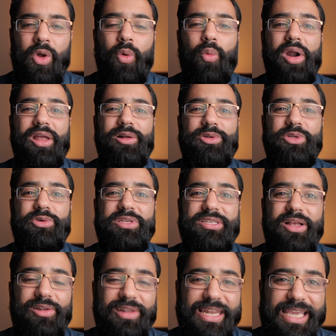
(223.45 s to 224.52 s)
What I'll do is
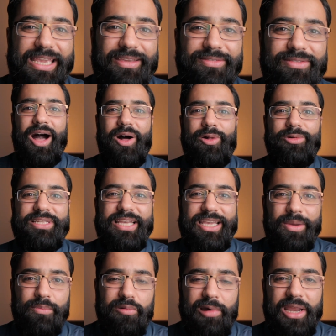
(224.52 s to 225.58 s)
I'll leave, I'll
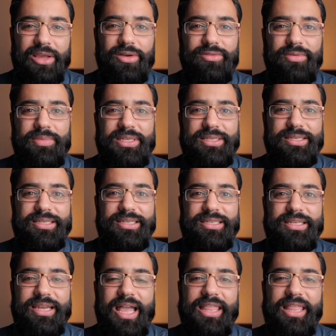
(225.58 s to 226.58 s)
take a break over busy season,